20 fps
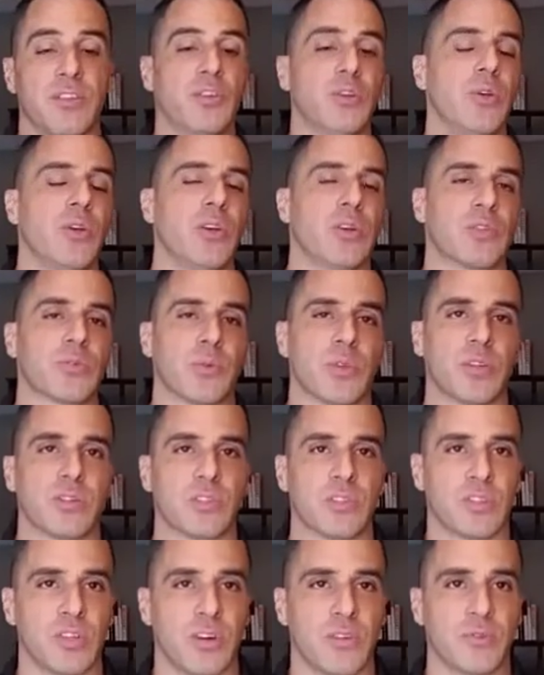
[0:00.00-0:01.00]
years when there's a
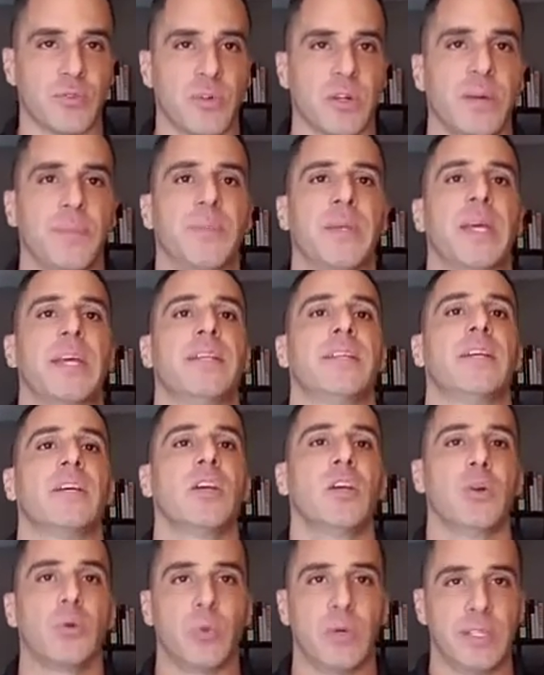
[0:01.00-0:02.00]
software update,
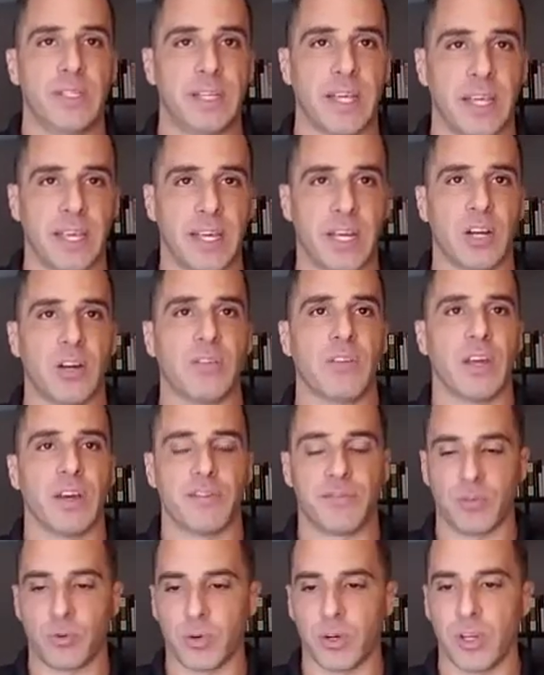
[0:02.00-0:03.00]
we take care of
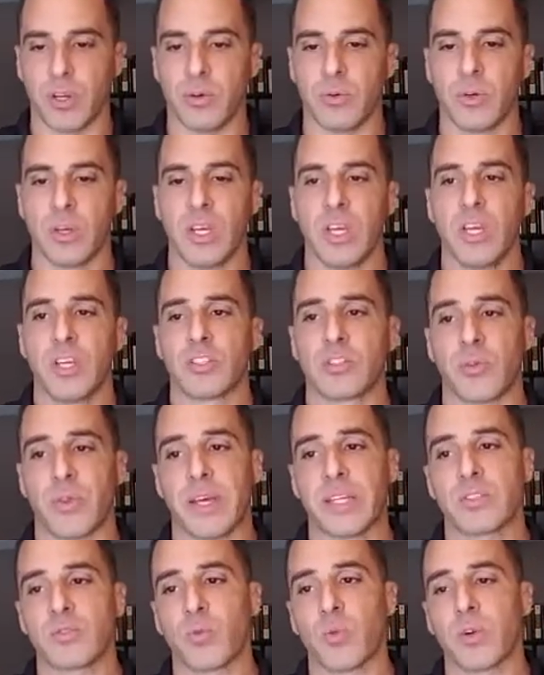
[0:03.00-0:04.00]
that for you. So
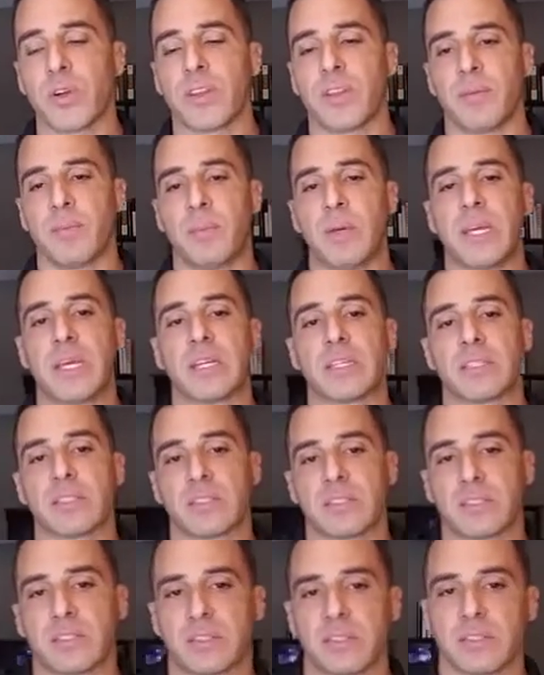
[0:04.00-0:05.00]
that's one of
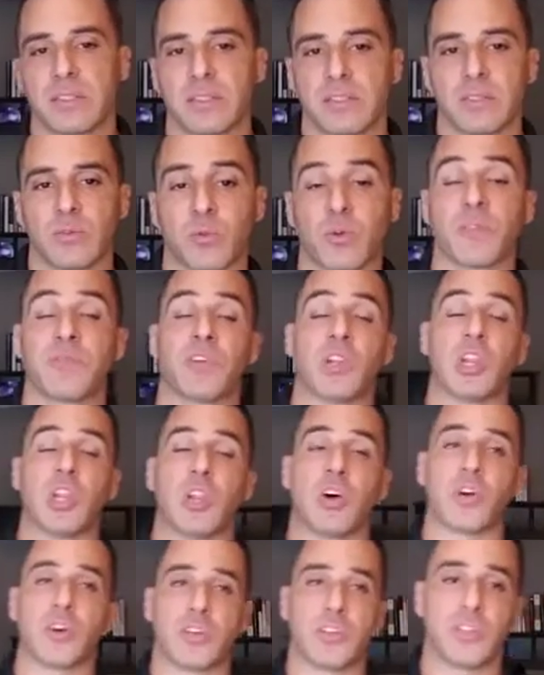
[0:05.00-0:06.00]
the
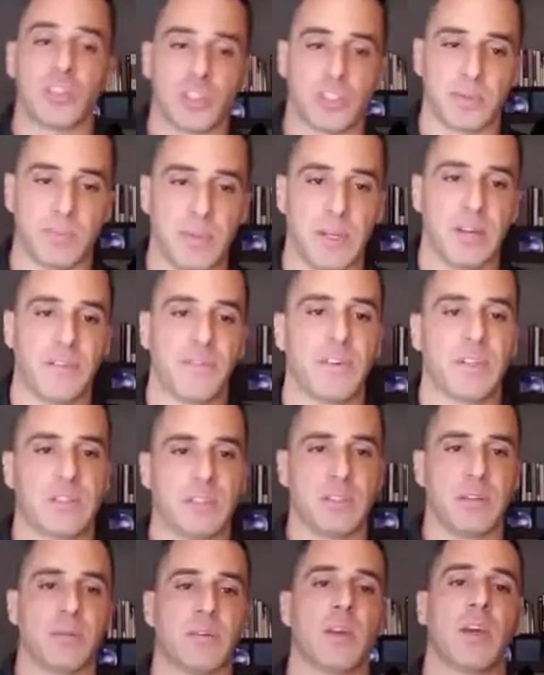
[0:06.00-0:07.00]
largest benefits
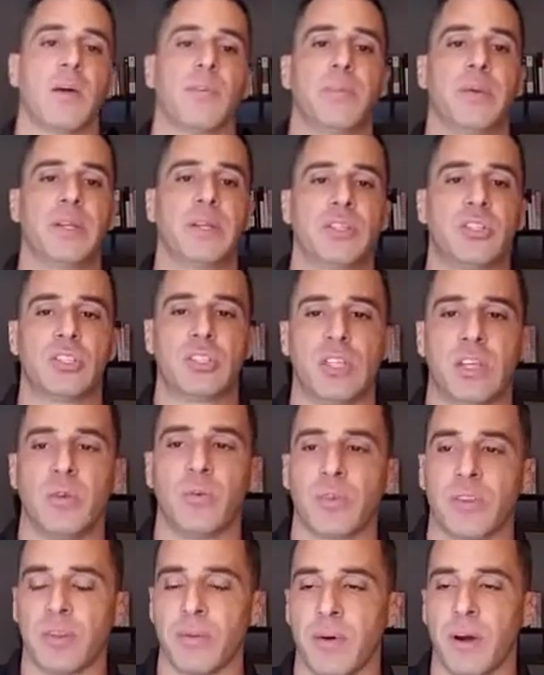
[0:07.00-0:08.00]
that companies see
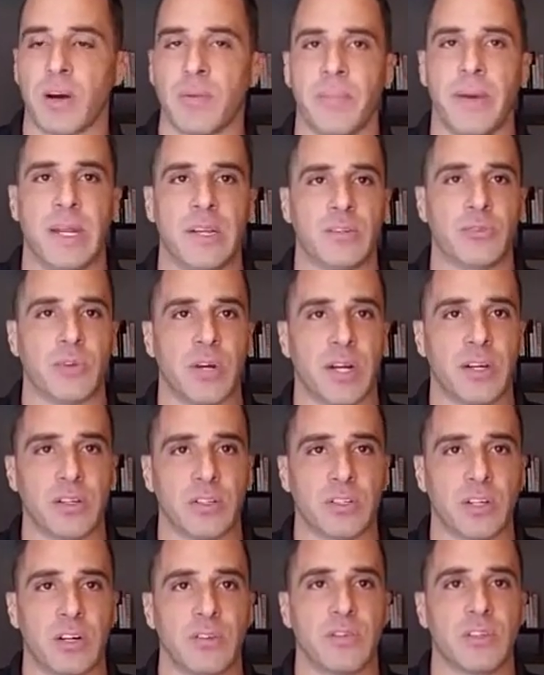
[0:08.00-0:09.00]
with our managed routing
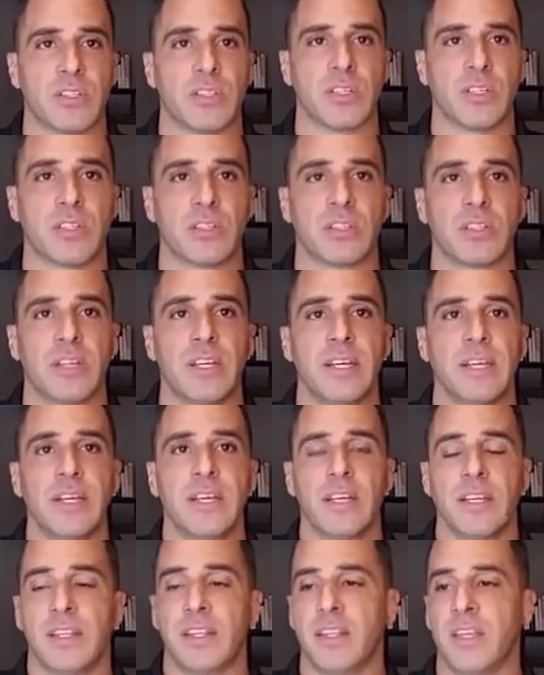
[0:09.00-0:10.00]
service is
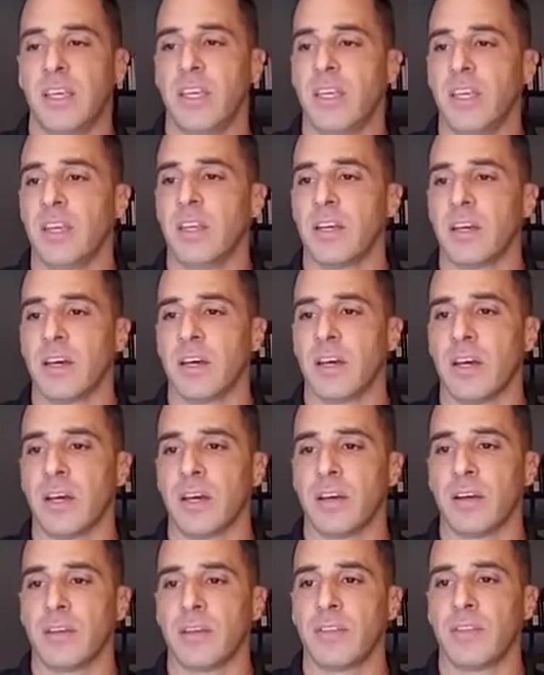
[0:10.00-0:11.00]
the
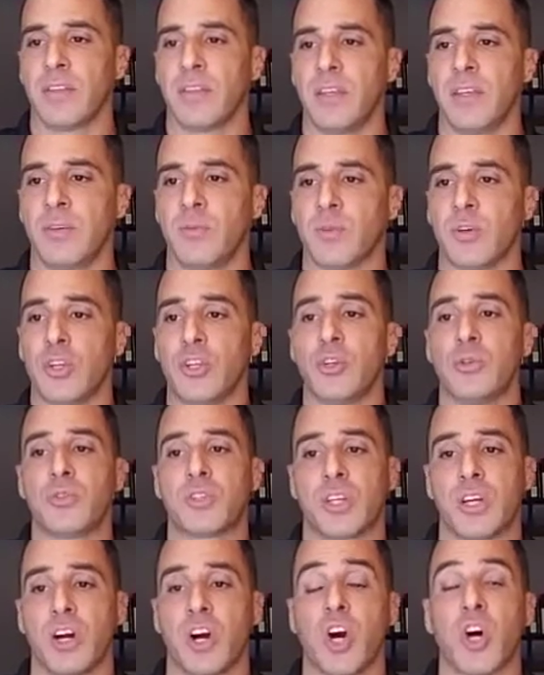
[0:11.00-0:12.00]

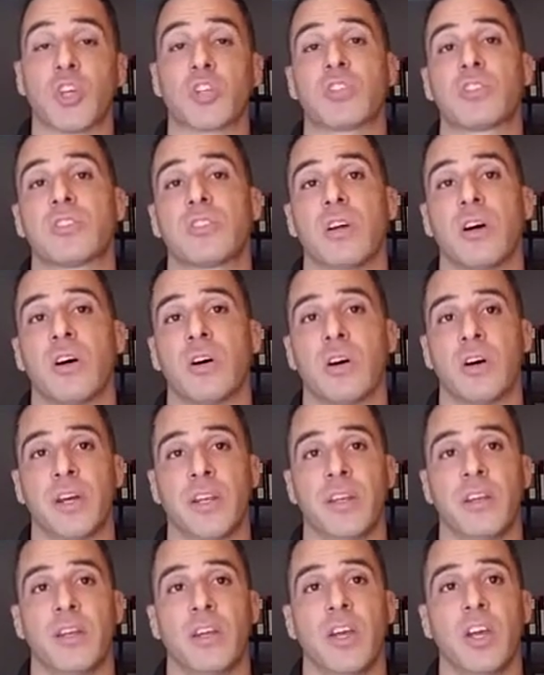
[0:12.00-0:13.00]
reduced costs
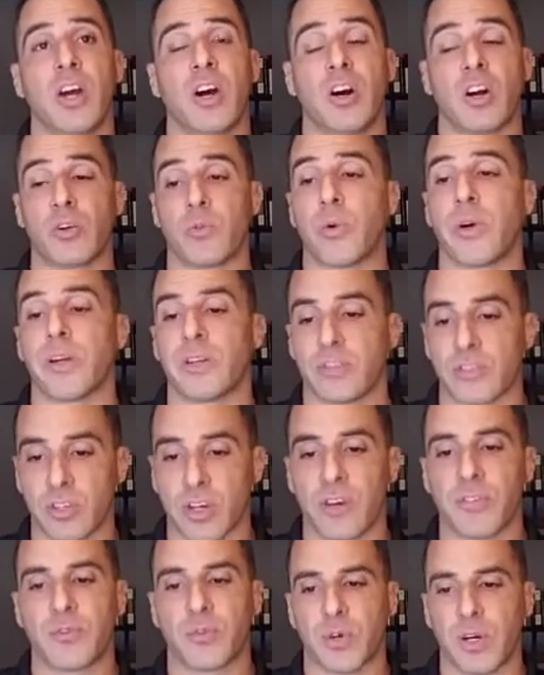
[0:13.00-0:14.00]
on hardware and
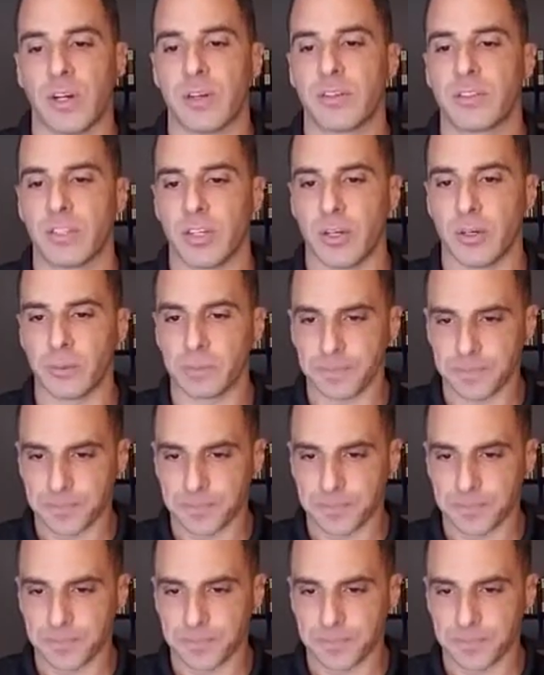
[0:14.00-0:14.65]
software. So